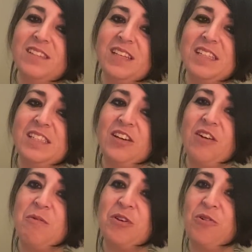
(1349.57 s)
like sitting
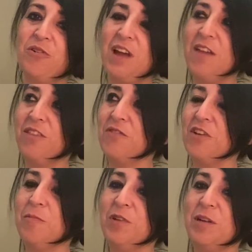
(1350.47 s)
around with your whole Catholic
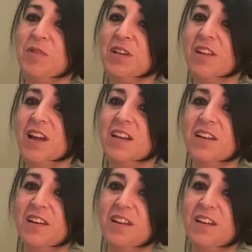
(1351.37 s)
family and being like,